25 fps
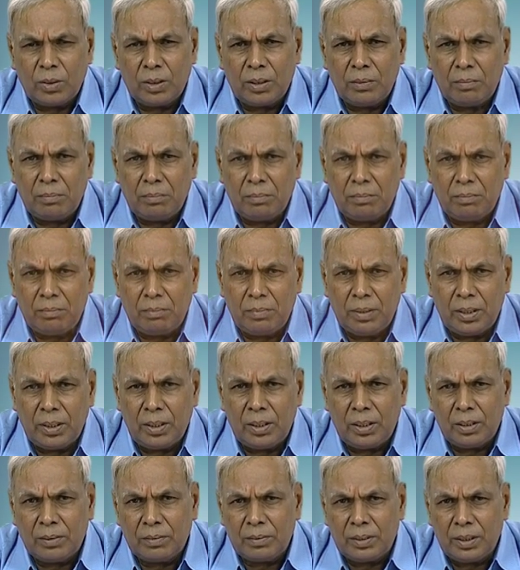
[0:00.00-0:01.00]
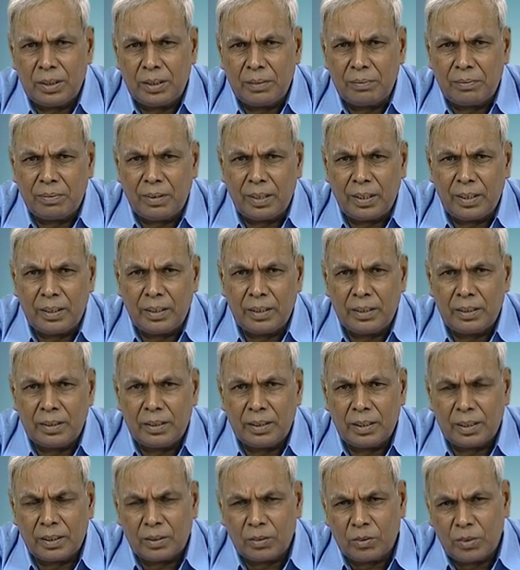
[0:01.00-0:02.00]
the many of the refinery
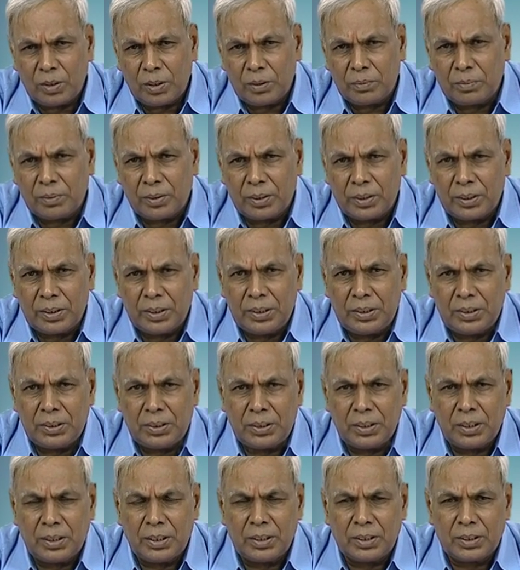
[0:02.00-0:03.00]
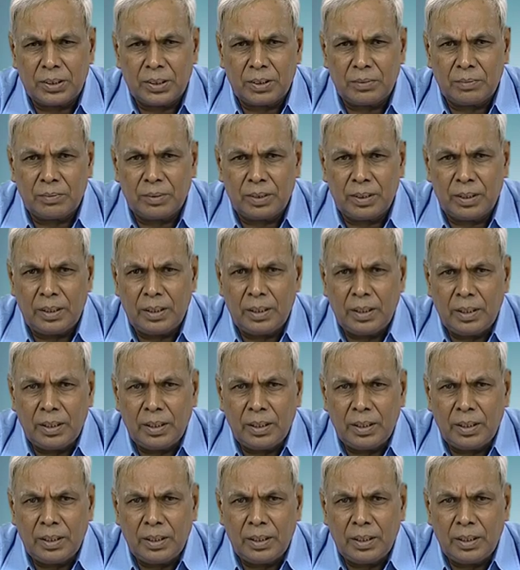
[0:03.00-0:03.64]
they are going for the integration of the